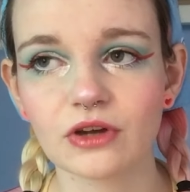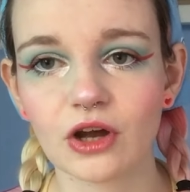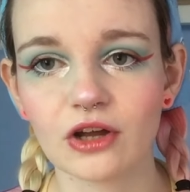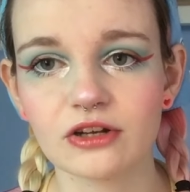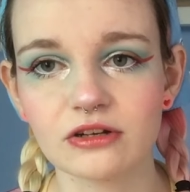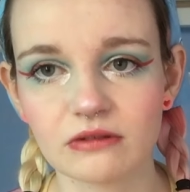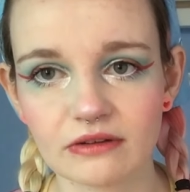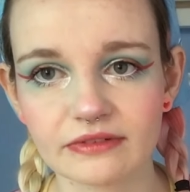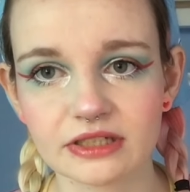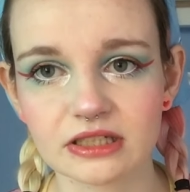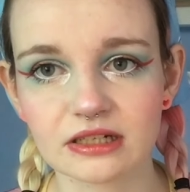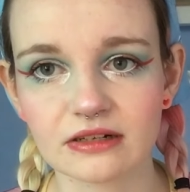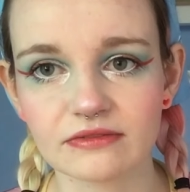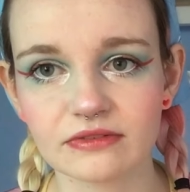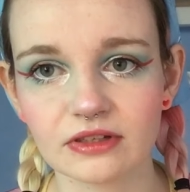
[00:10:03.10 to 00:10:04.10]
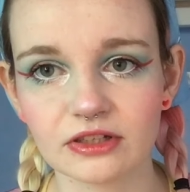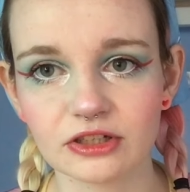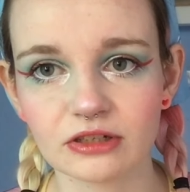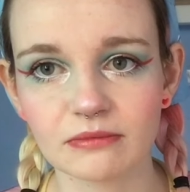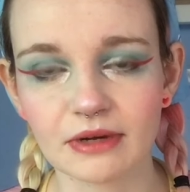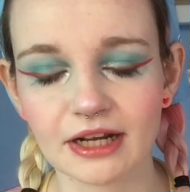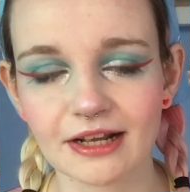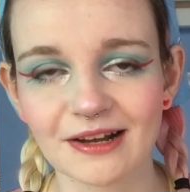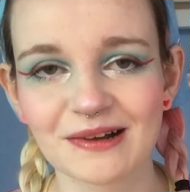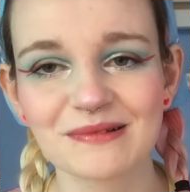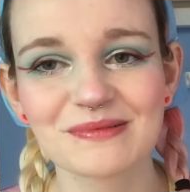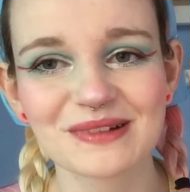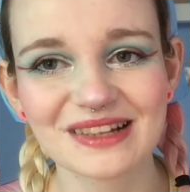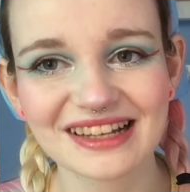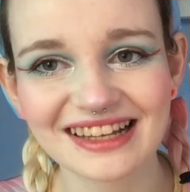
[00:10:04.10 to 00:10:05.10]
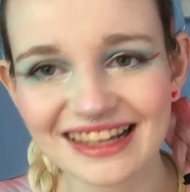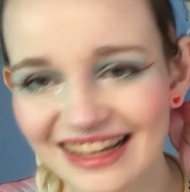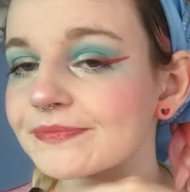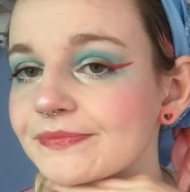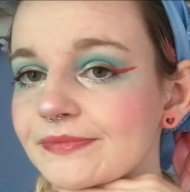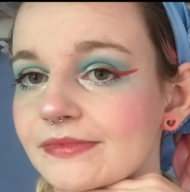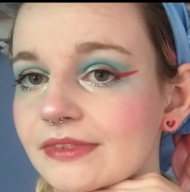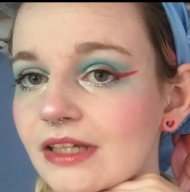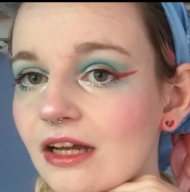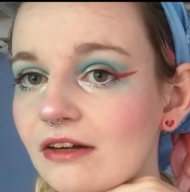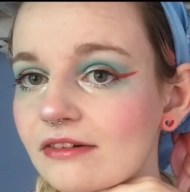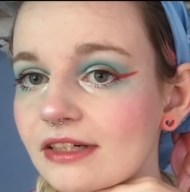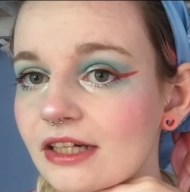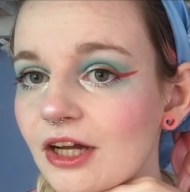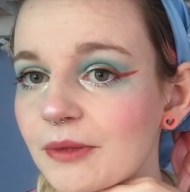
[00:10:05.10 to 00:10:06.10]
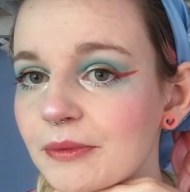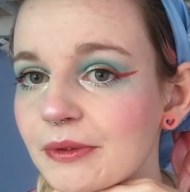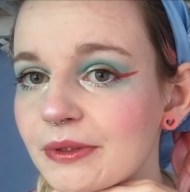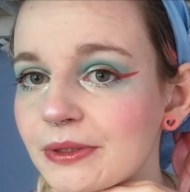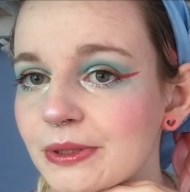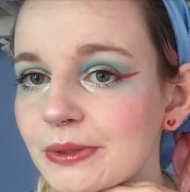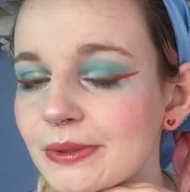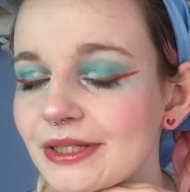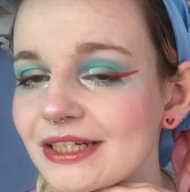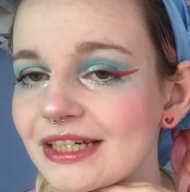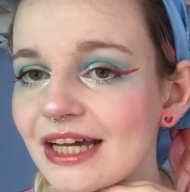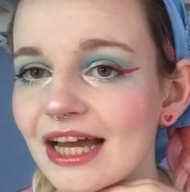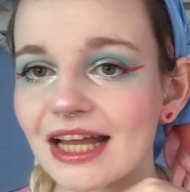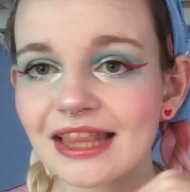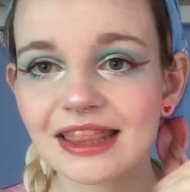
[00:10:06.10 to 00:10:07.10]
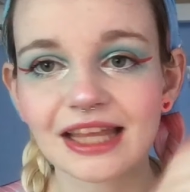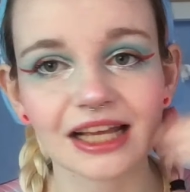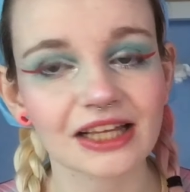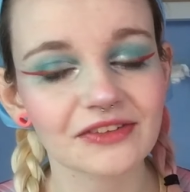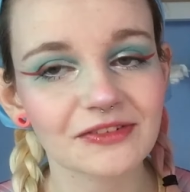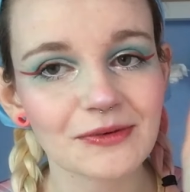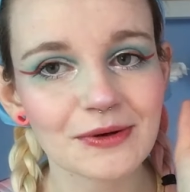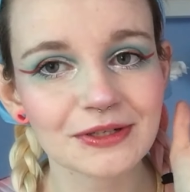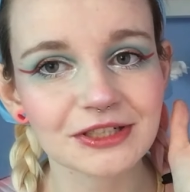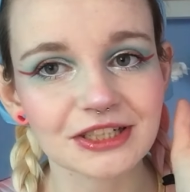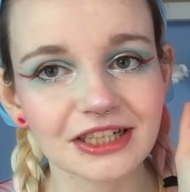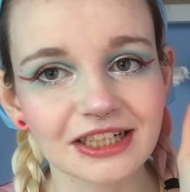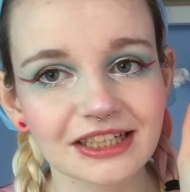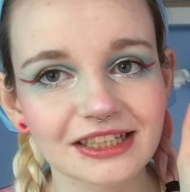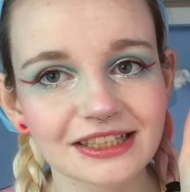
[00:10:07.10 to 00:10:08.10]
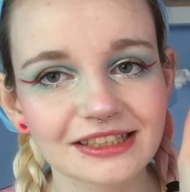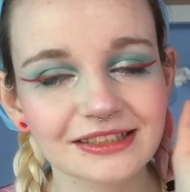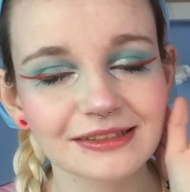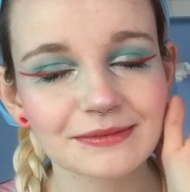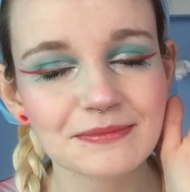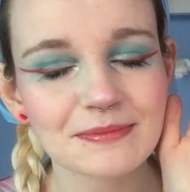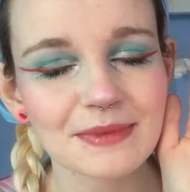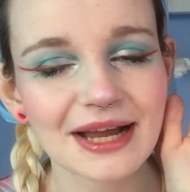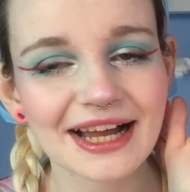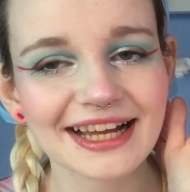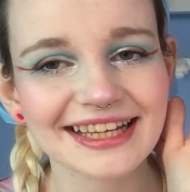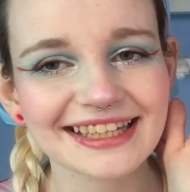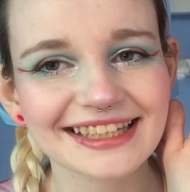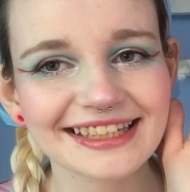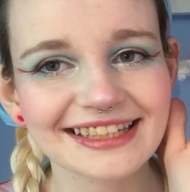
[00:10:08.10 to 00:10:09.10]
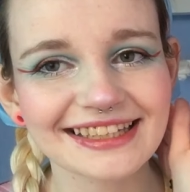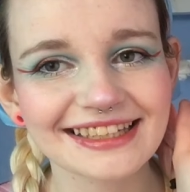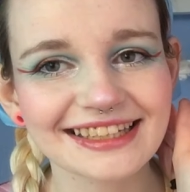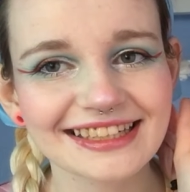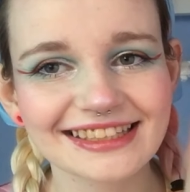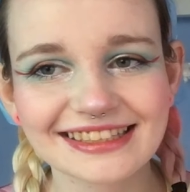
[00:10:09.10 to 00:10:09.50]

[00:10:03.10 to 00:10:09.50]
I do other stuff than just makeup. I really hope you enjoyed, and thanks for watching. Bye!